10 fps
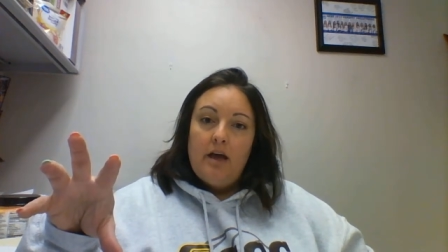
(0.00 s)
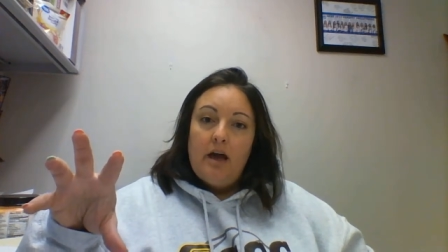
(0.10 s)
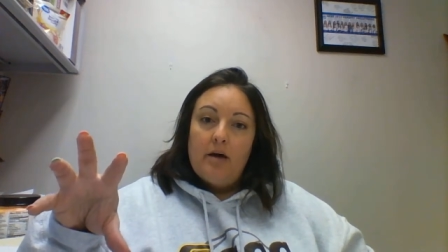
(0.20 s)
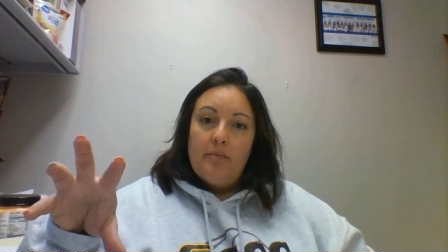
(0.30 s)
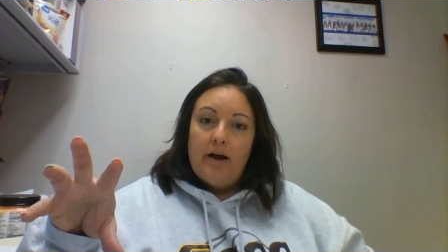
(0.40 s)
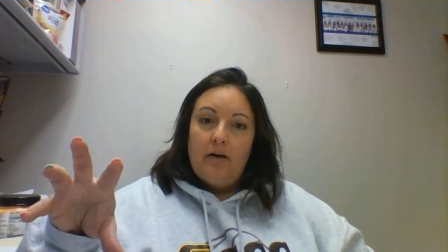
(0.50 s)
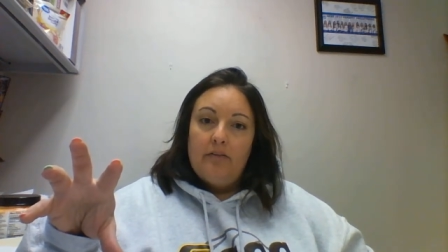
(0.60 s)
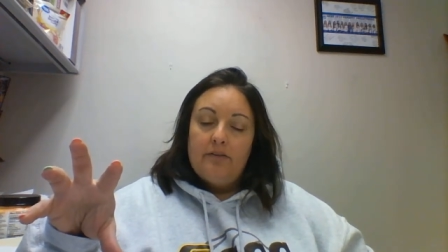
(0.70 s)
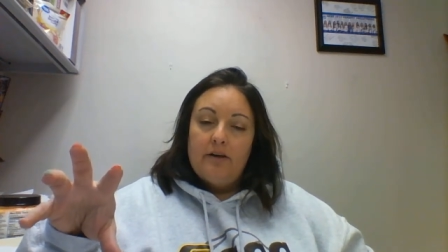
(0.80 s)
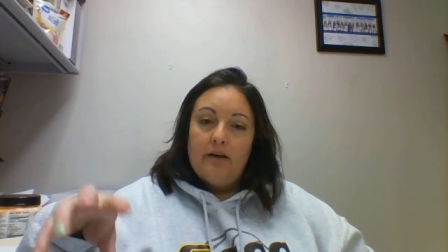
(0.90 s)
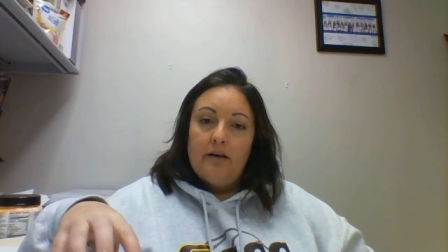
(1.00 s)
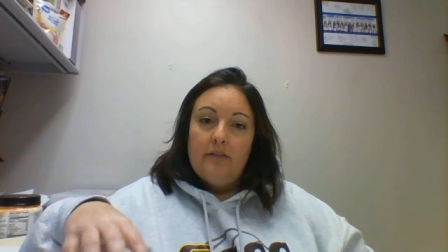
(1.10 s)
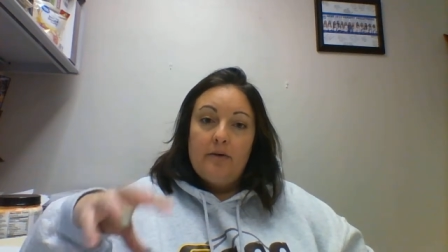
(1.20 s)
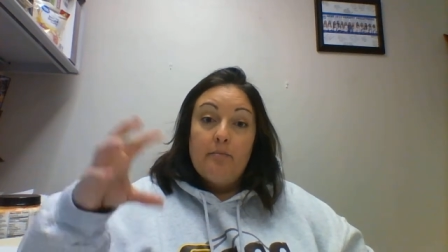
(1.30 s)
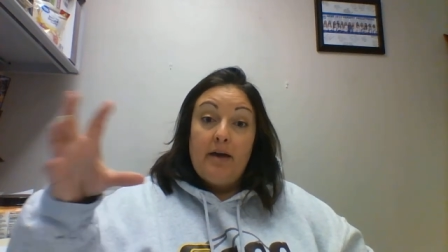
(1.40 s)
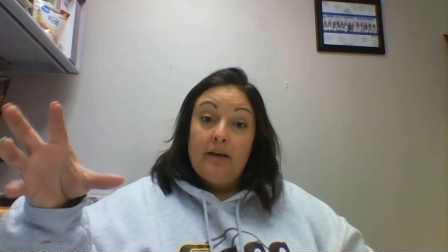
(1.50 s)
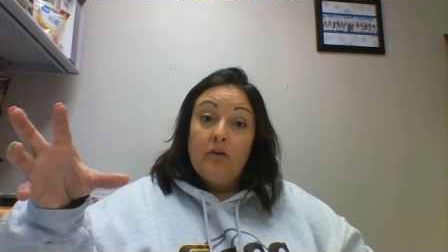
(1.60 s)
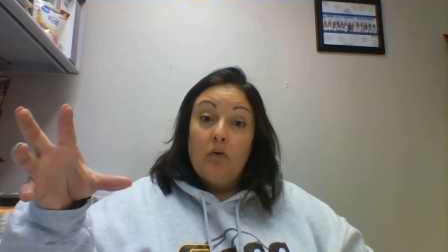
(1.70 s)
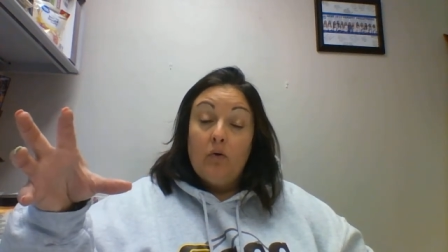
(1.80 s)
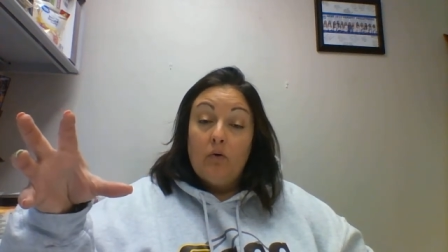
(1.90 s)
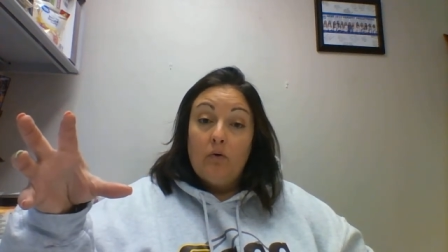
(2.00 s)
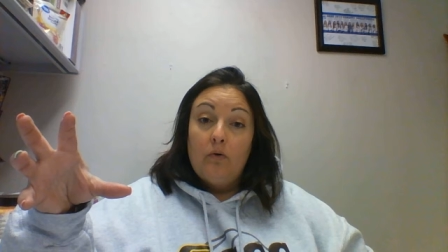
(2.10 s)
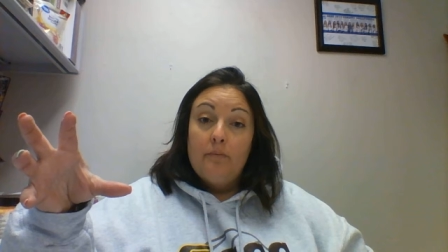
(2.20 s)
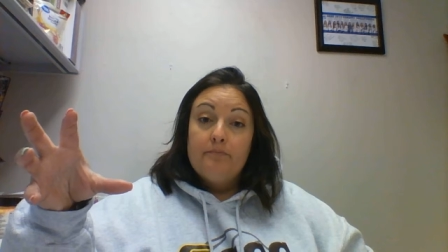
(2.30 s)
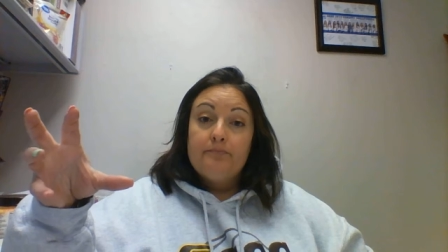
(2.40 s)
about the medical